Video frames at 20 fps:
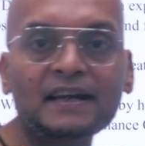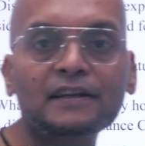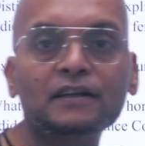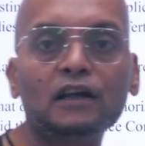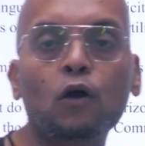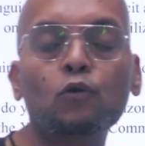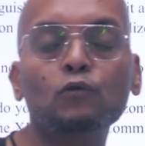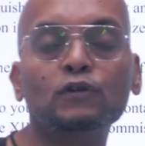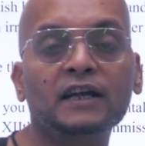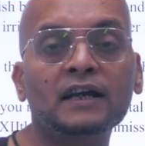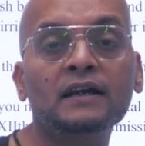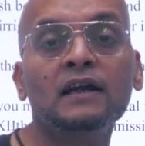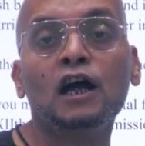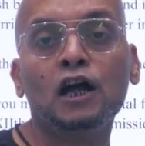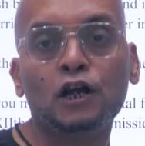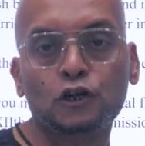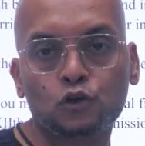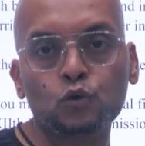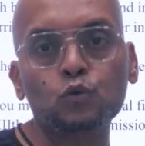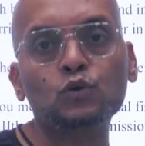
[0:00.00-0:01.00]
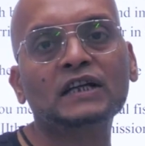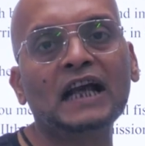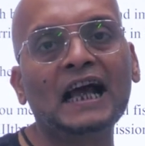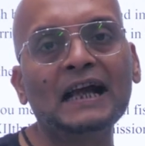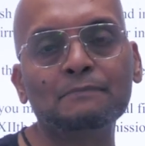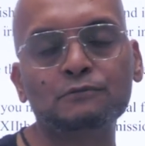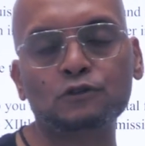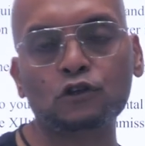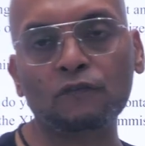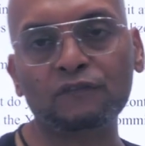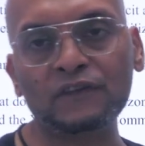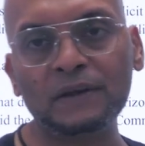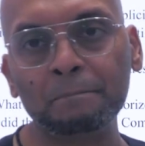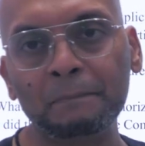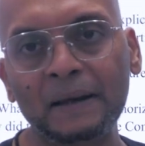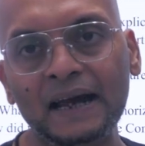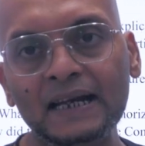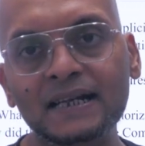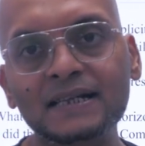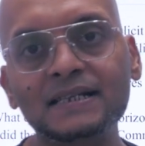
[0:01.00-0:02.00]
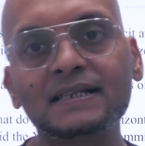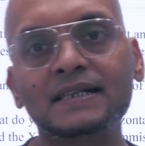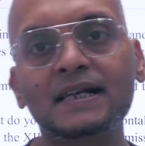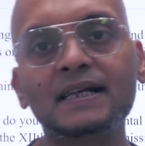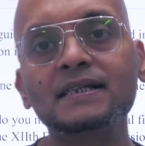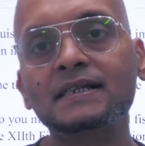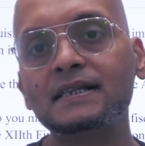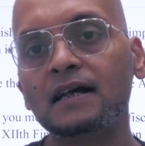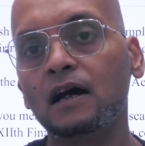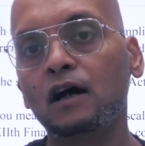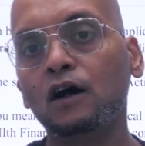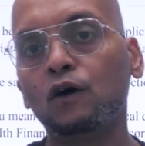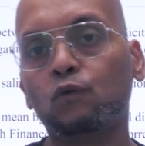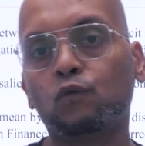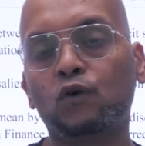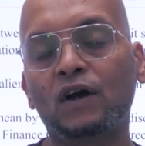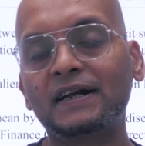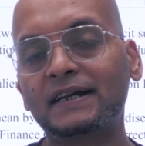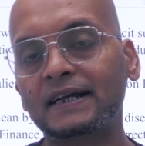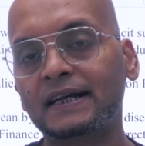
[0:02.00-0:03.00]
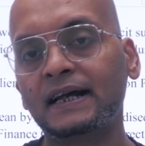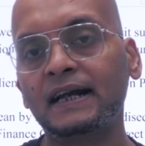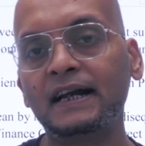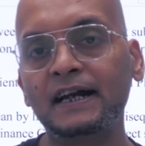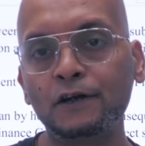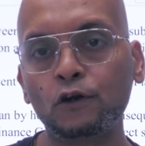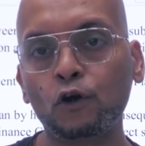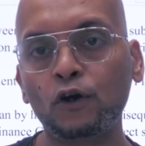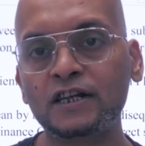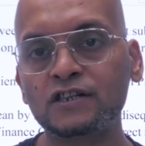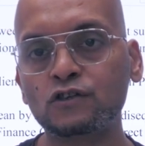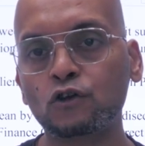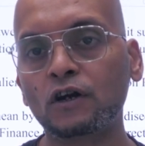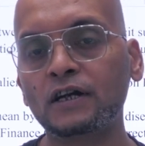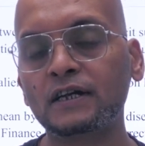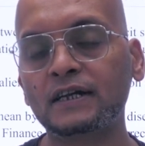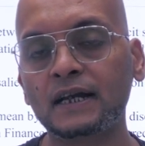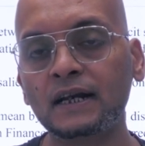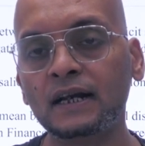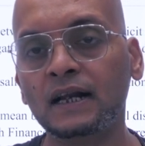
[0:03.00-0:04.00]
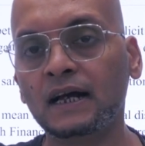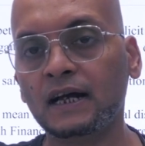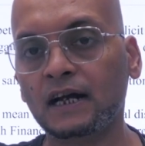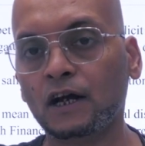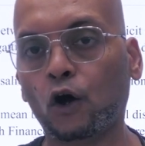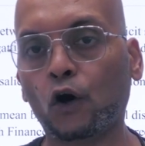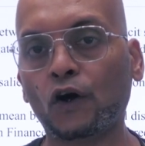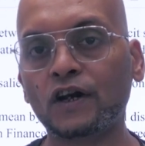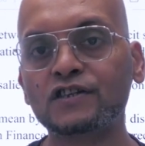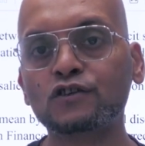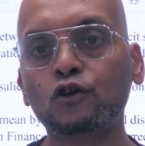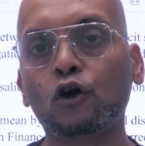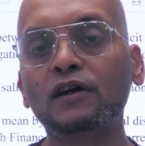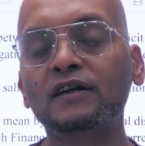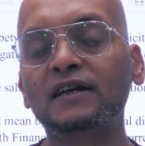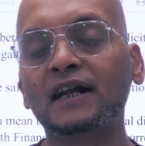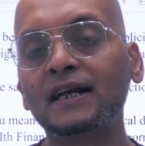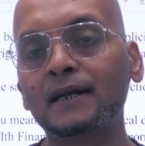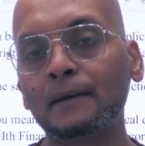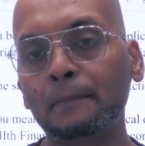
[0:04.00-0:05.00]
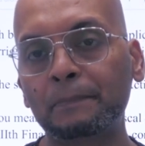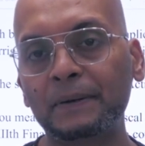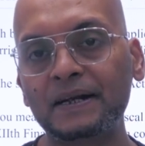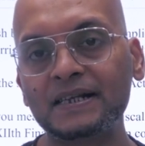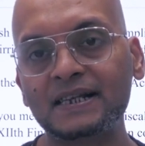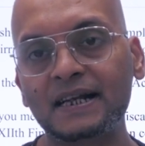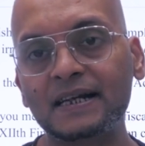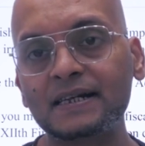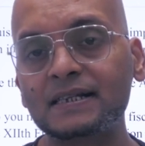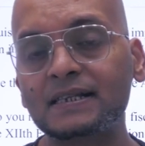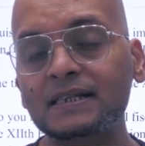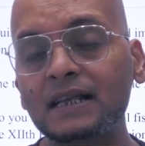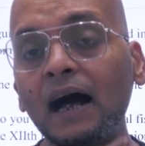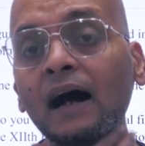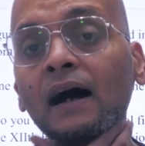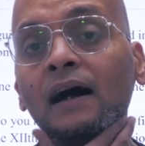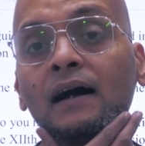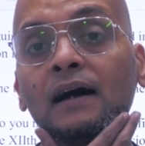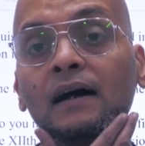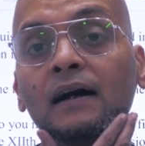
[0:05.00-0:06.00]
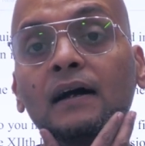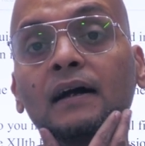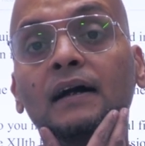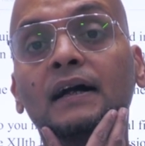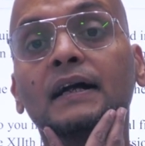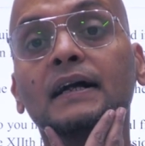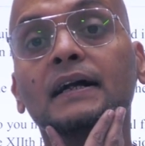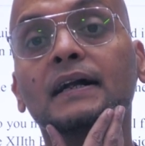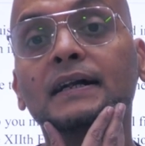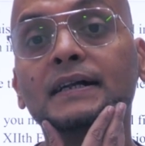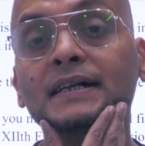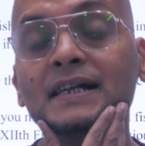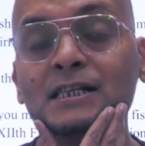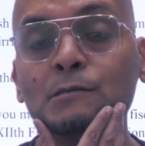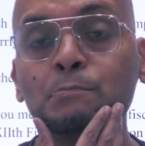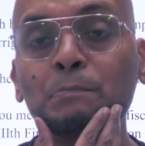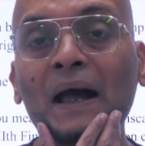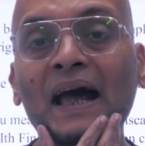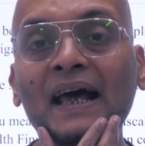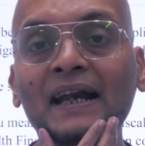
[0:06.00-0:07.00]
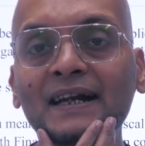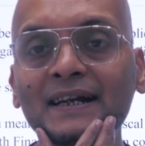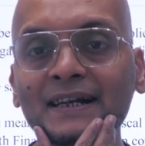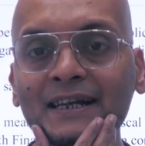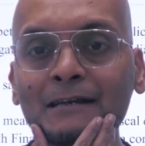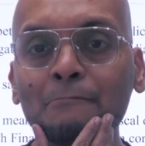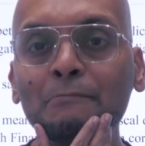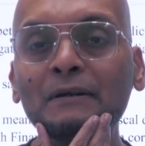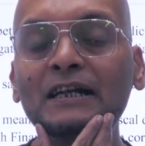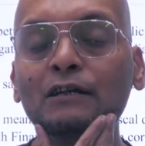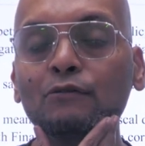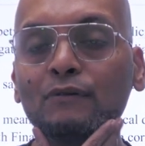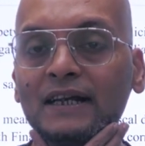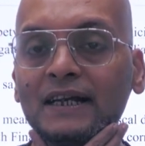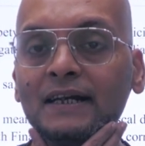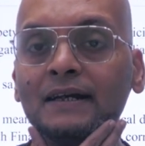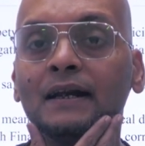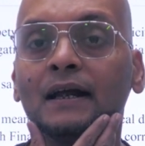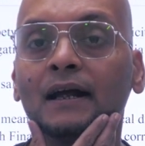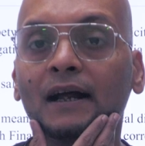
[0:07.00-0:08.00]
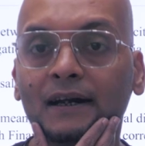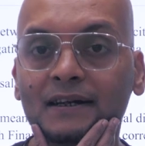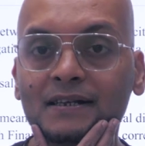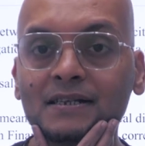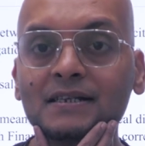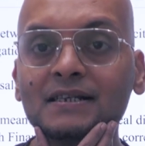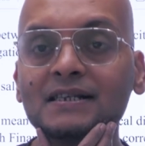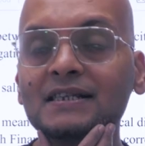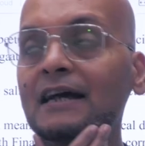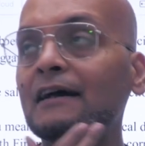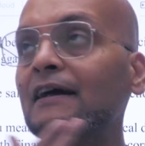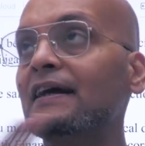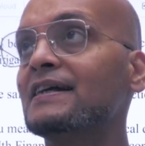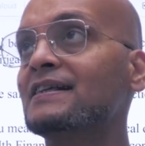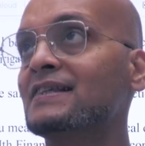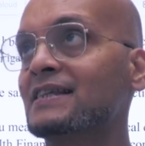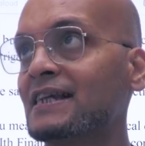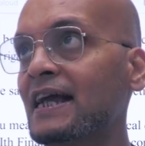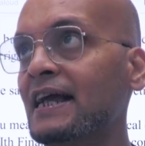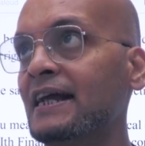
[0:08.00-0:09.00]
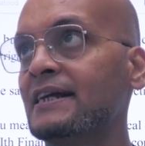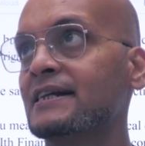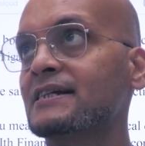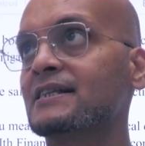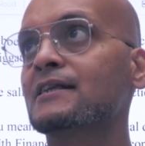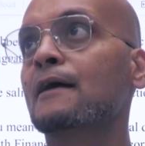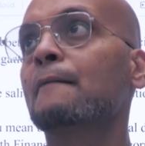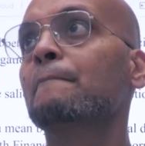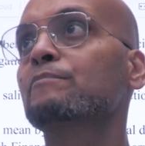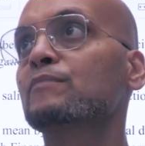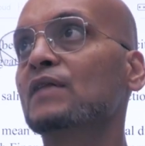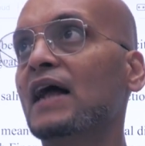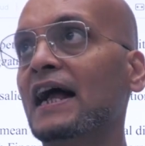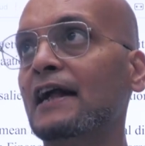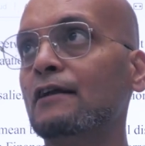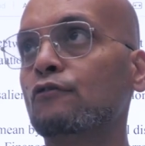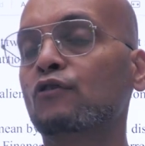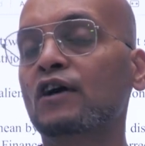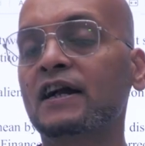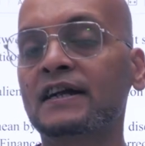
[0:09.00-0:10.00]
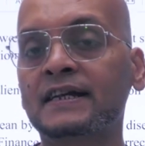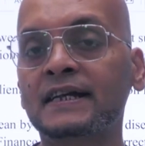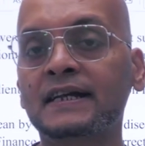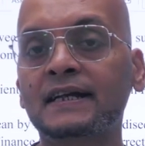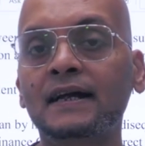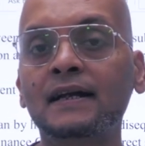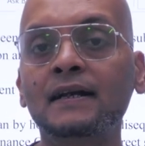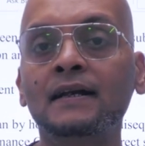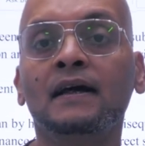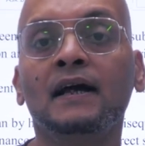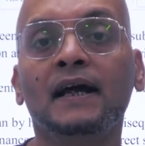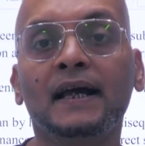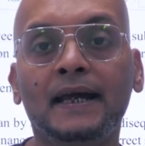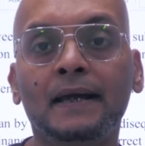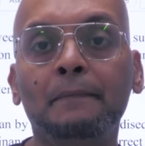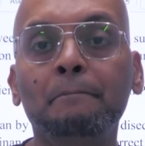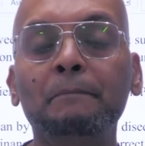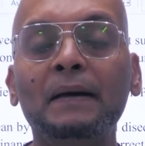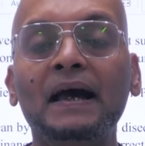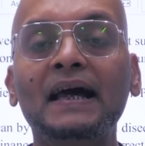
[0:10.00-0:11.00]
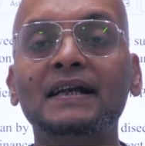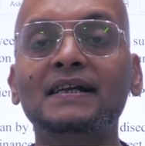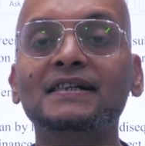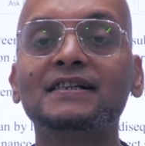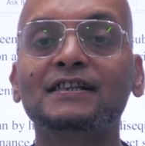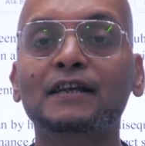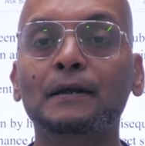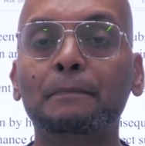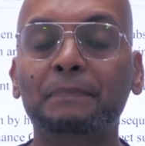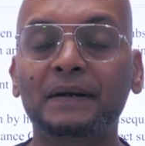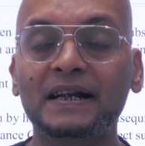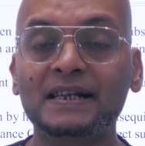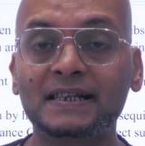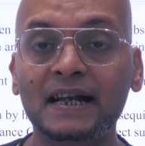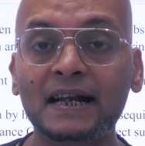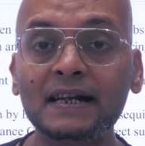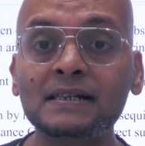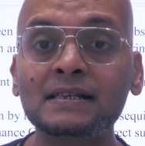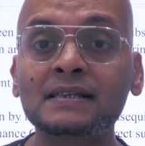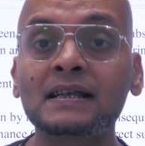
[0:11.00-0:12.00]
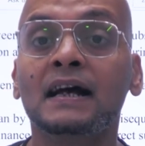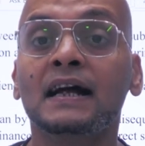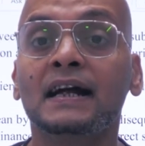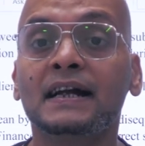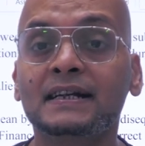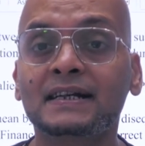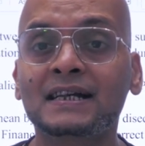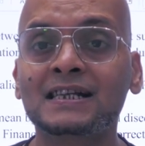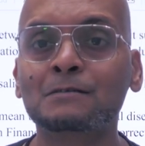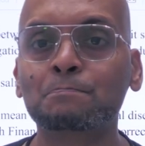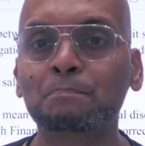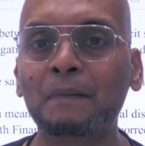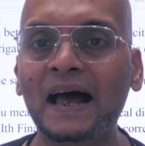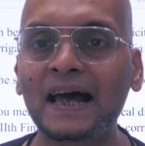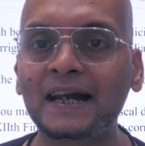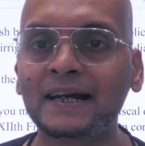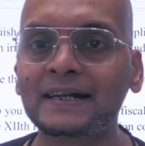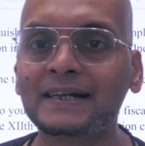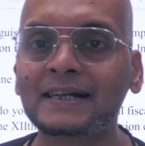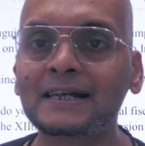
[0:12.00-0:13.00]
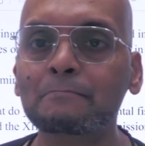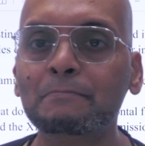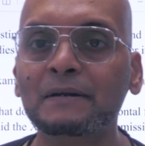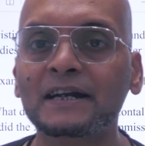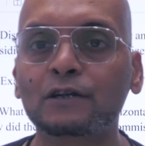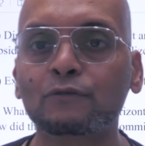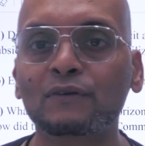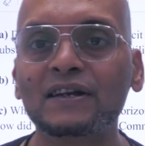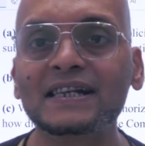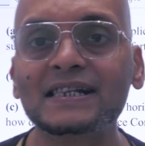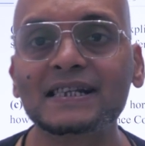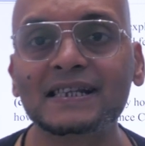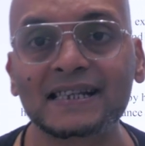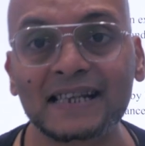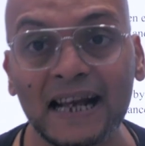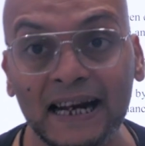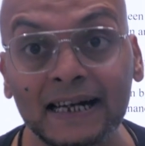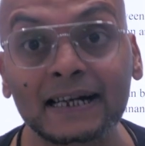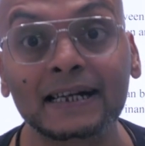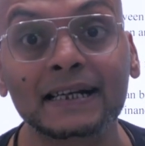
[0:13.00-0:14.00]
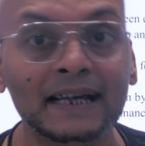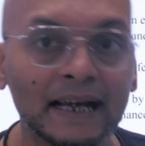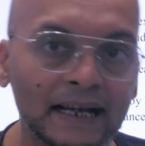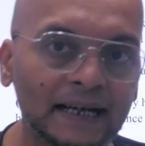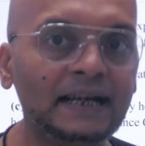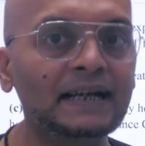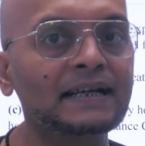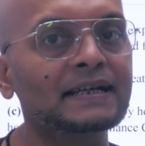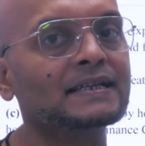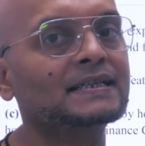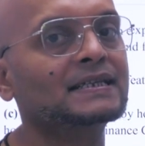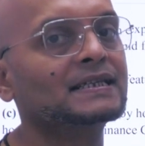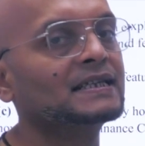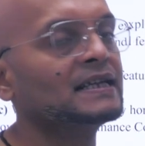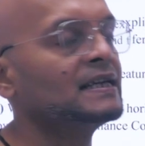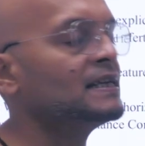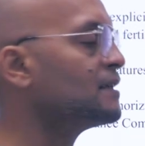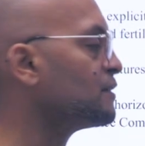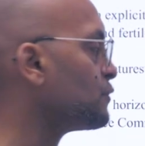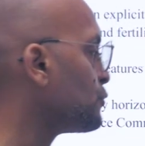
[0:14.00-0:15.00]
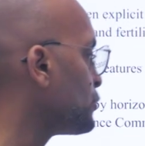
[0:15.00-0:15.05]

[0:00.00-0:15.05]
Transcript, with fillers: encountered two types of imbalances, vertical and horizontal. Horizontal represents the disparity between states and vertical imbalance represents disparity between center and state.